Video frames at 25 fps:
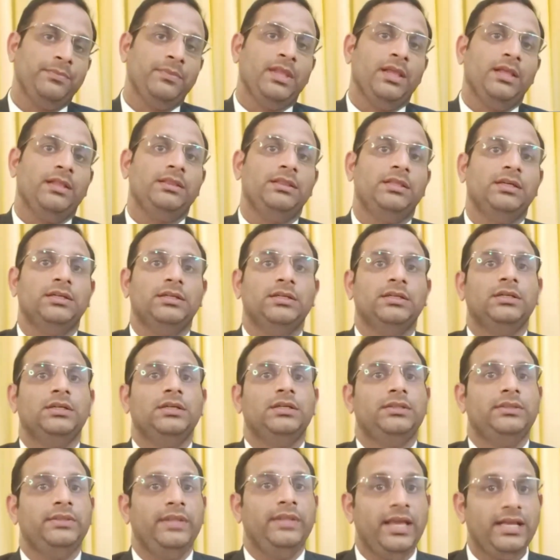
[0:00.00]
The
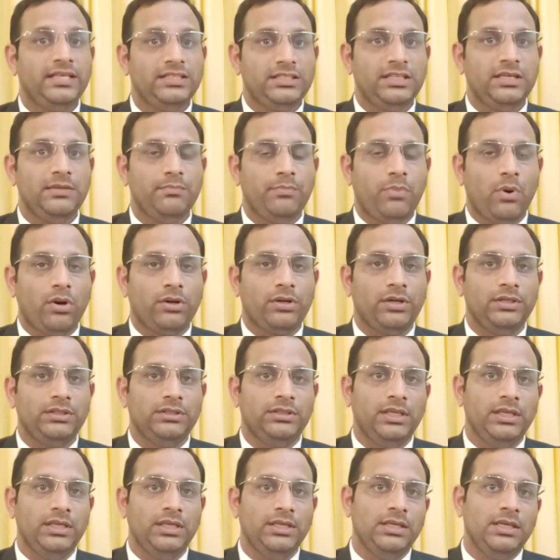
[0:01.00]
next important
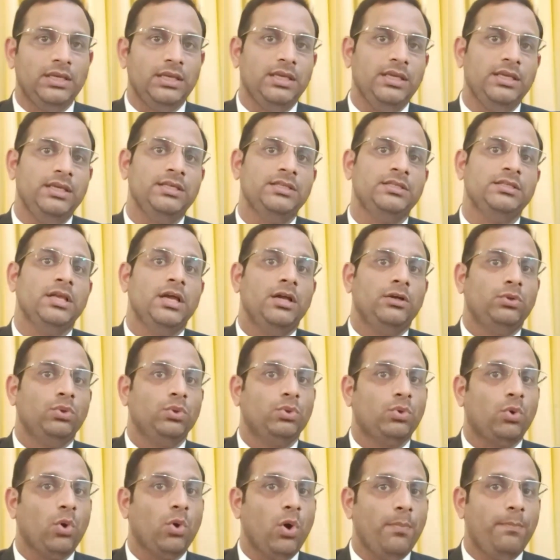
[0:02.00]
thing is to
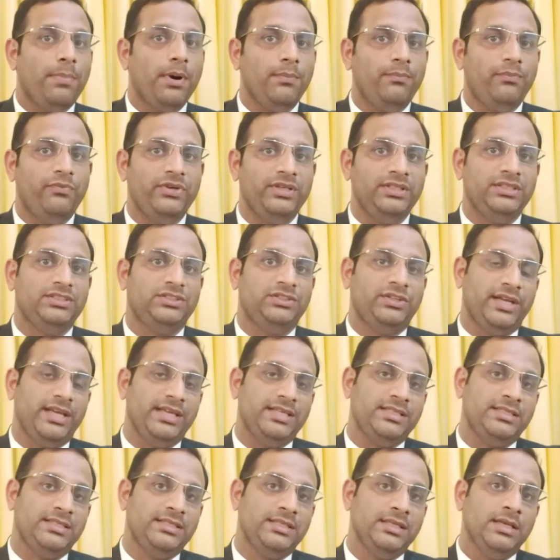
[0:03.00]
cope up with stress
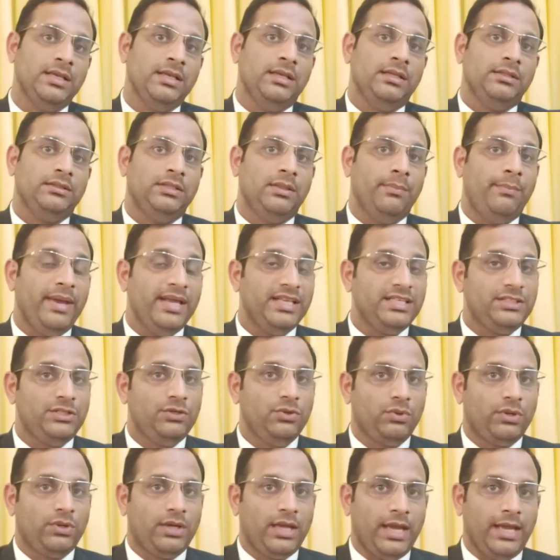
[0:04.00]
the best you
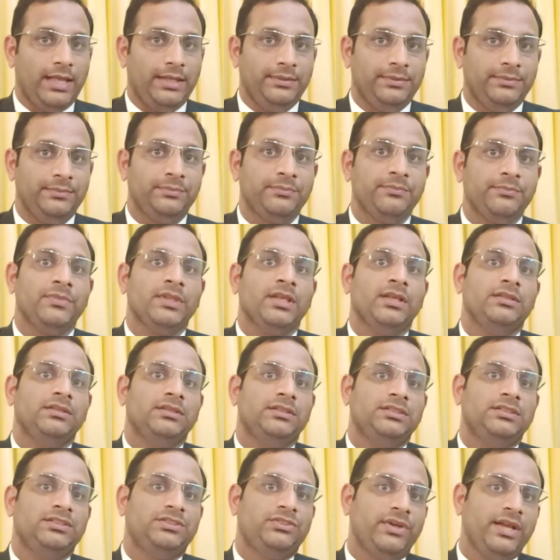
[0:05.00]
can.
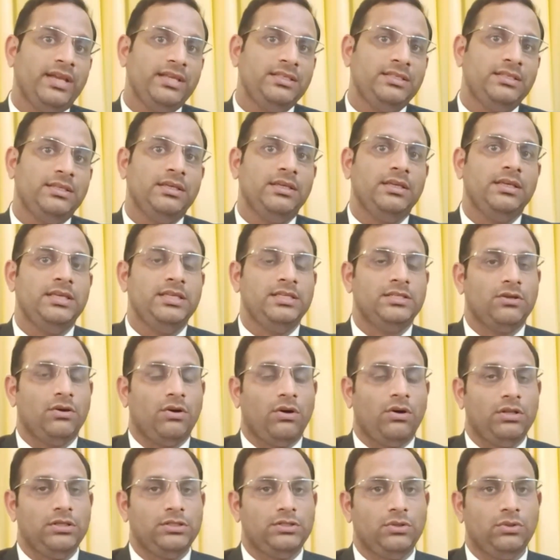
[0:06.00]
Stress is
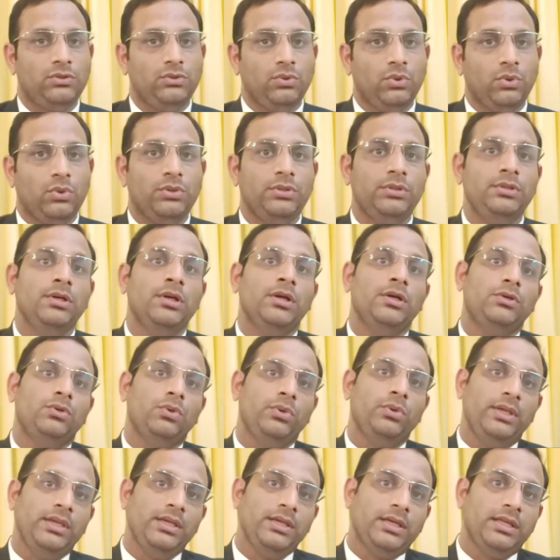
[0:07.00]
also known to
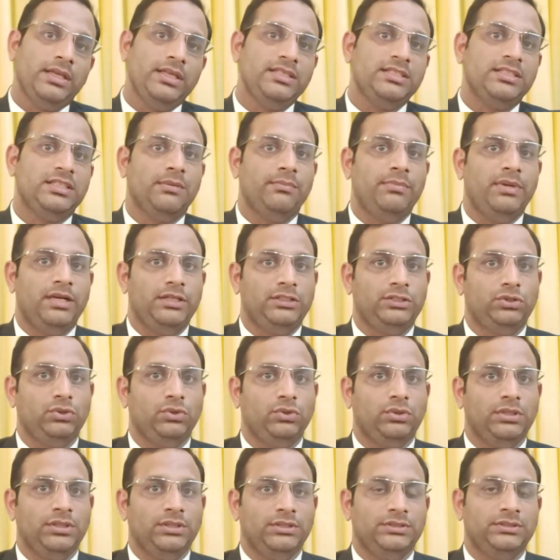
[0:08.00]
increase the blood
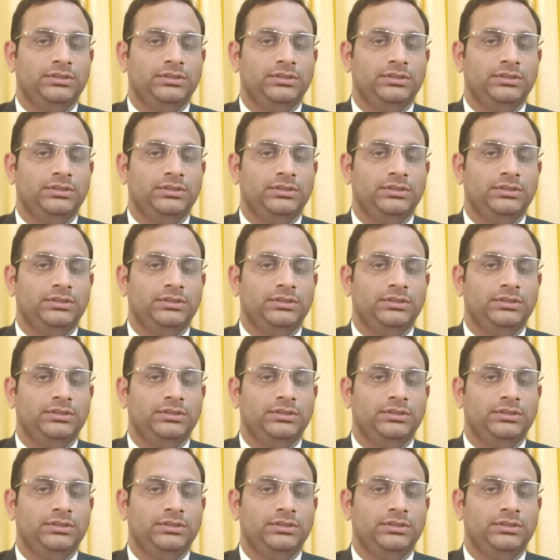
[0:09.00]
sugars.